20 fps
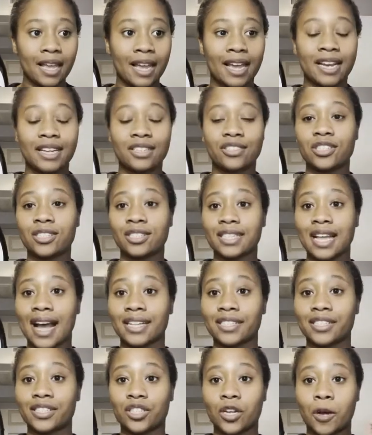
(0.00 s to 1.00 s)
And it just
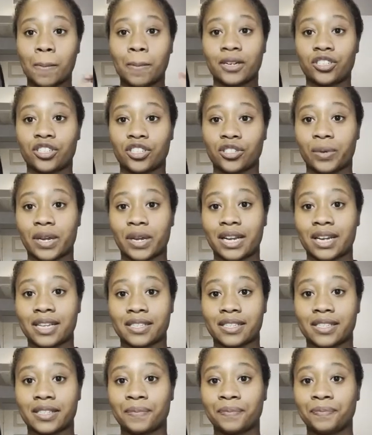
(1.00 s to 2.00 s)
adds so much
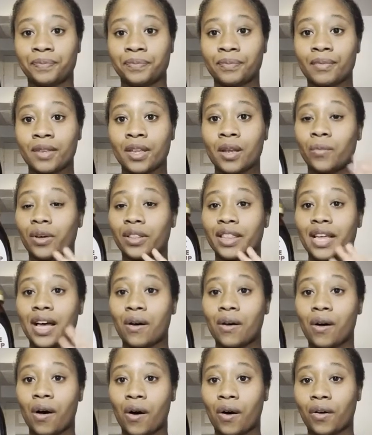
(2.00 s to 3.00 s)
sweetness
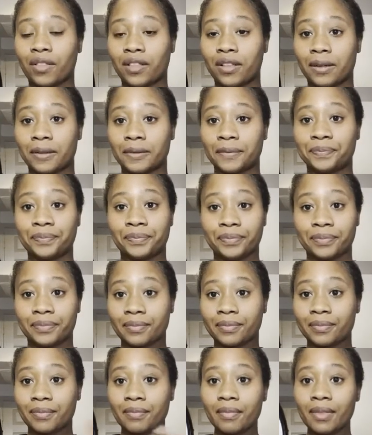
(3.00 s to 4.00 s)
without all the
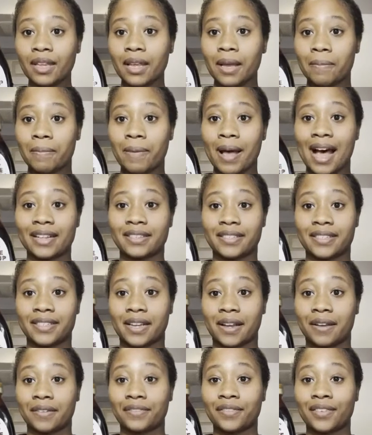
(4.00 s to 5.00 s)
bad
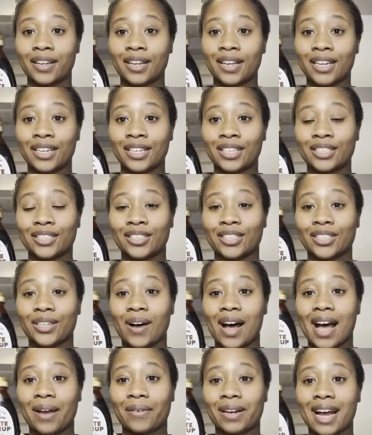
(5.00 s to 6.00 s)
stuff. So
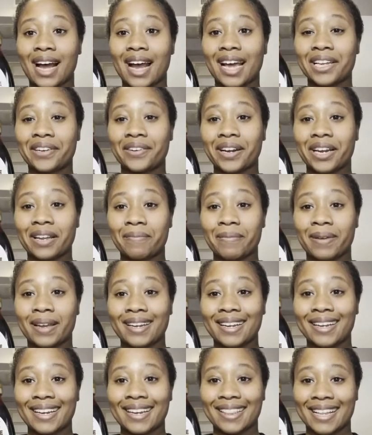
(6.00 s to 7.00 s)
I would highly
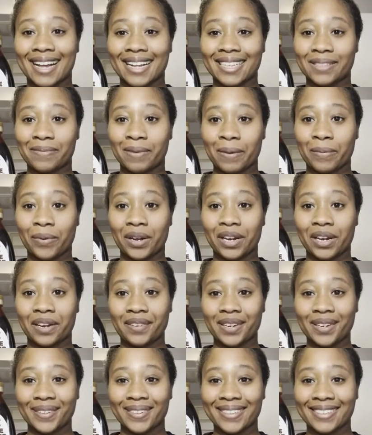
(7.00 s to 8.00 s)
recommend it, and that's my point of
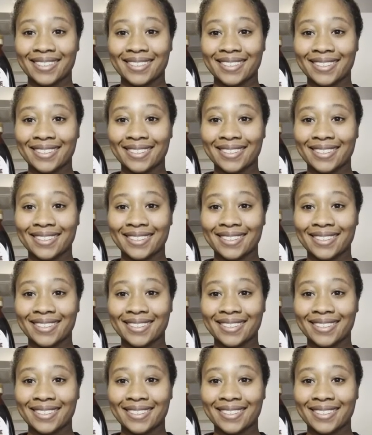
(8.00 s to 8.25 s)
view.